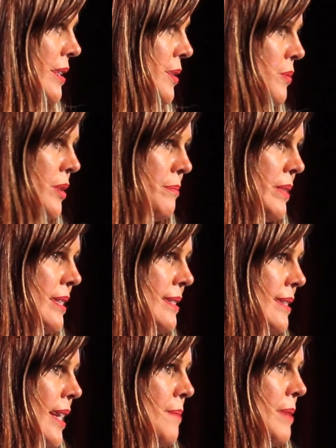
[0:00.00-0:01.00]
he wouldn't be the
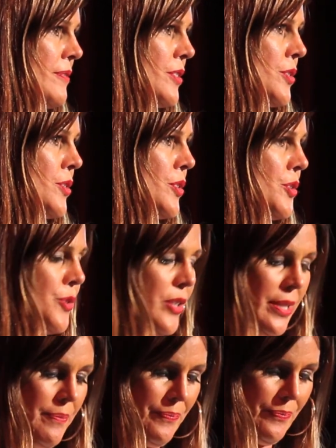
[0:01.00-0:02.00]
same after
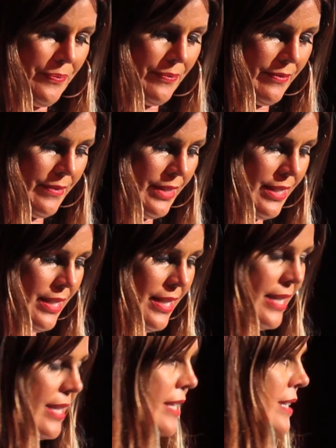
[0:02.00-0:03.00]
surgery.
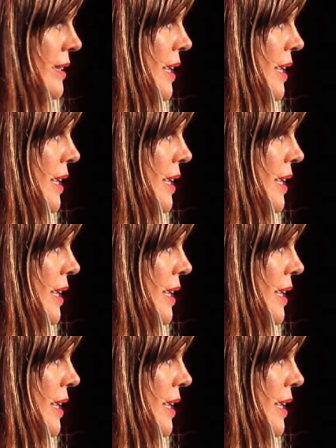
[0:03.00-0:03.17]
Eli